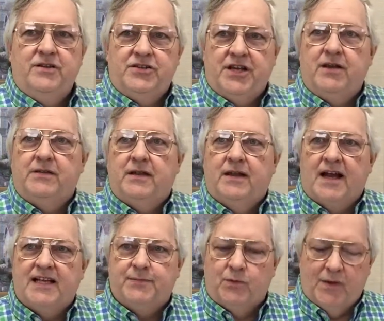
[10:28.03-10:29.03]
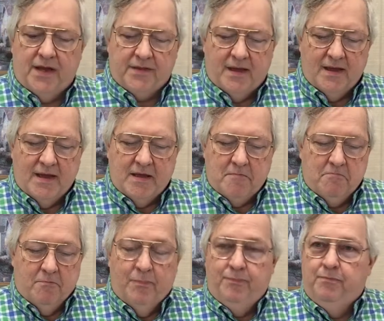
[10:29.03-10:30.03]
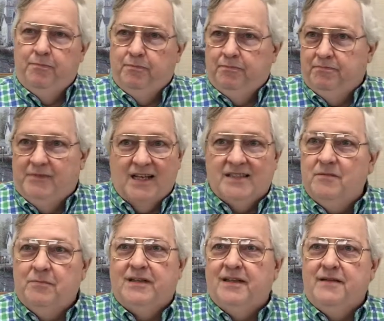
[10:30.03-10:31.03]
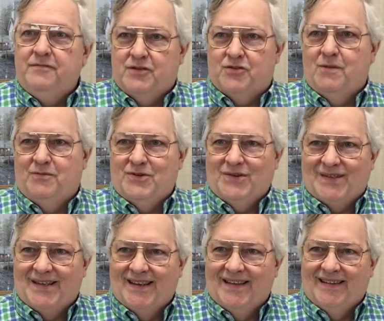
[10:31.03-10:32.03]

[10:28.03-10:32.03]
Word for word: you're sharing the gospel with doesn't believe the Scriptures,